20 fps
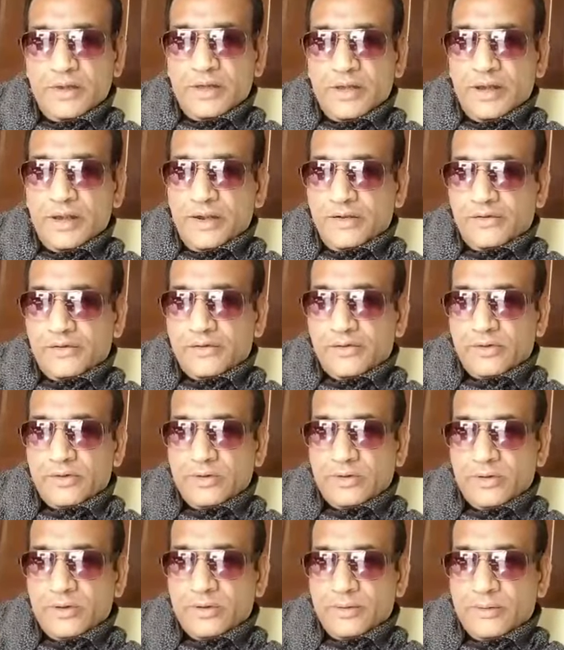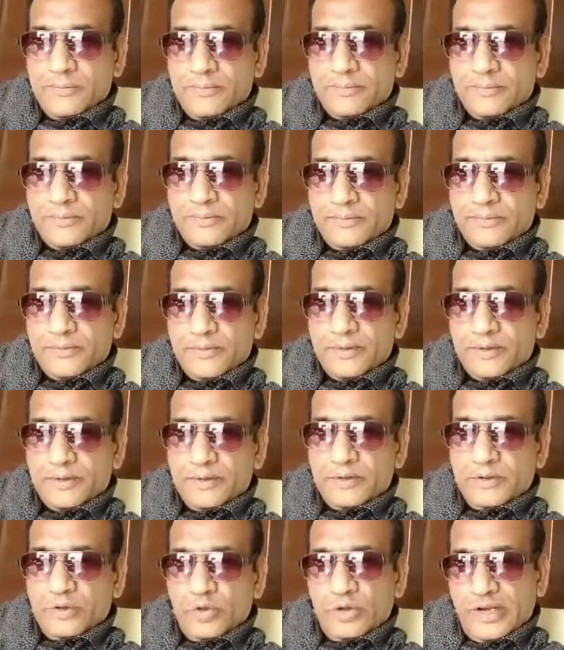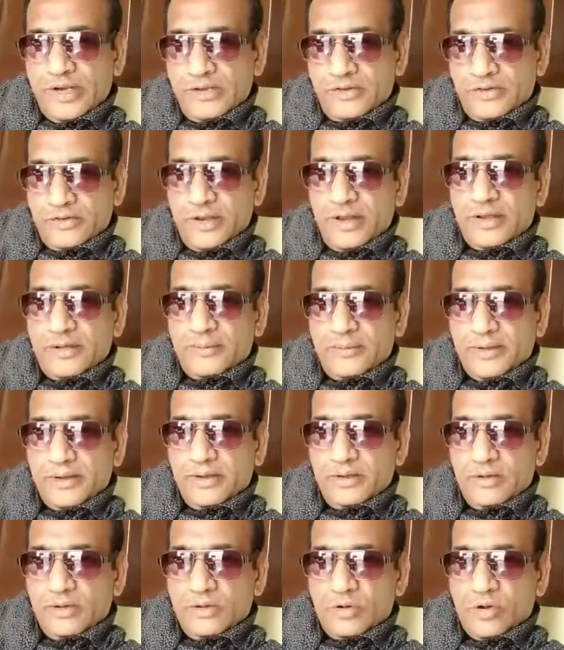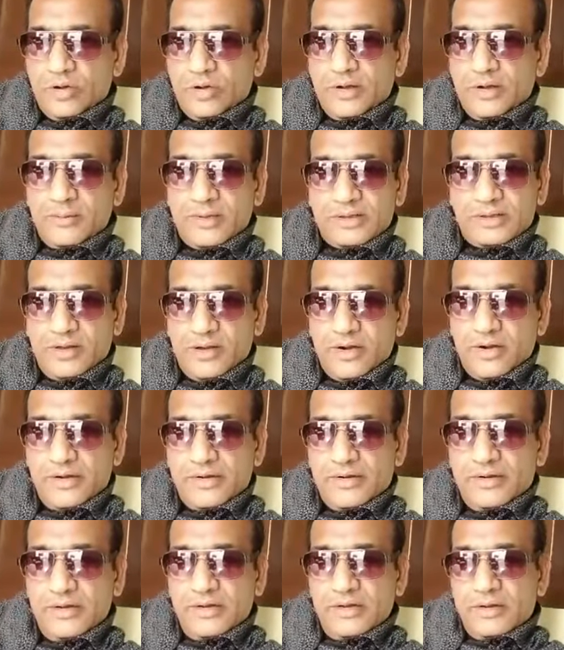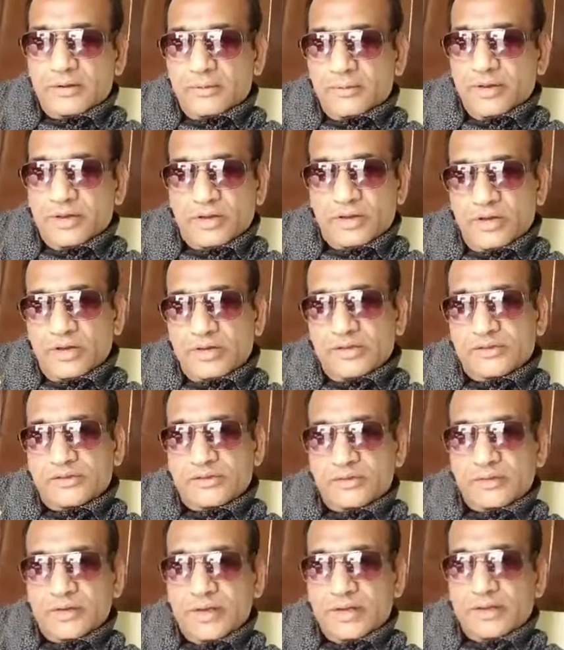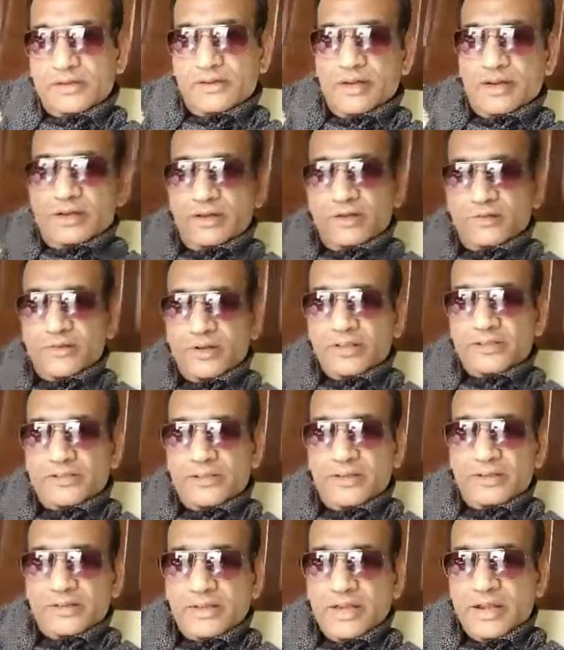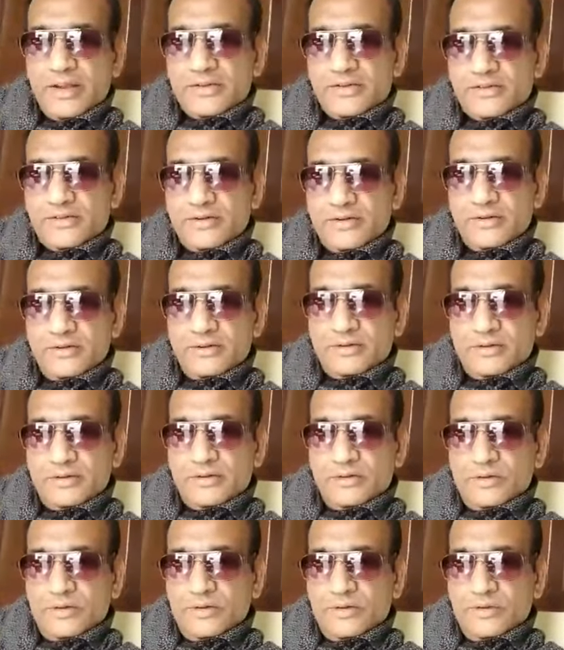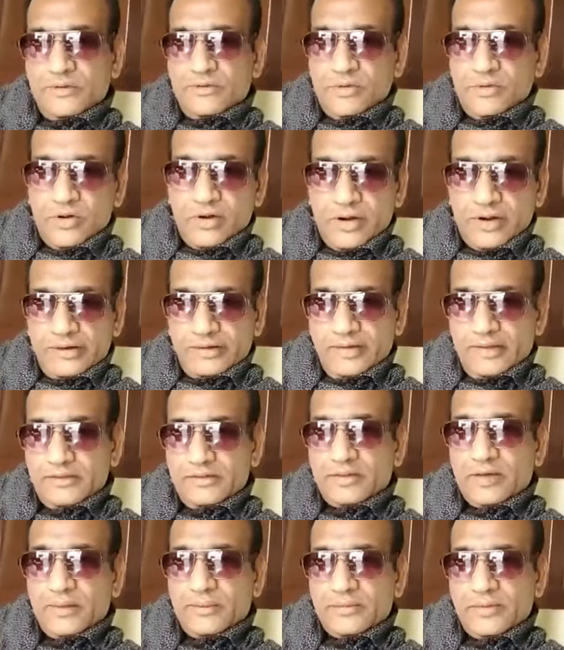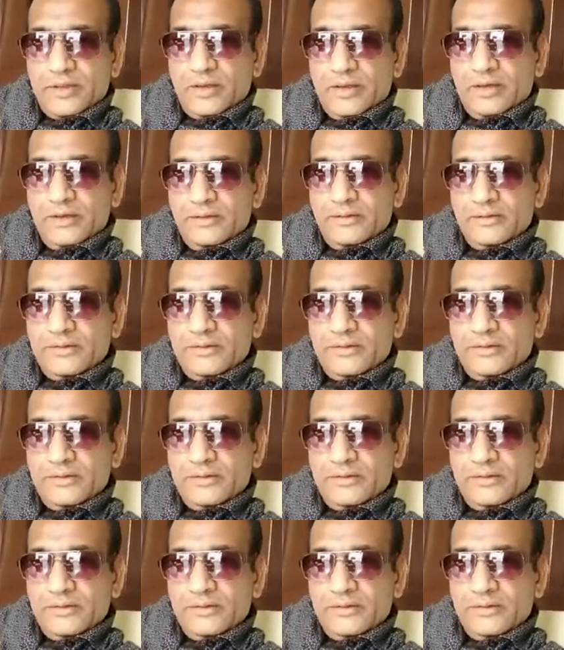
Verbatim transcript: and uh, you can take me on number third because I tell you one thing that for learning something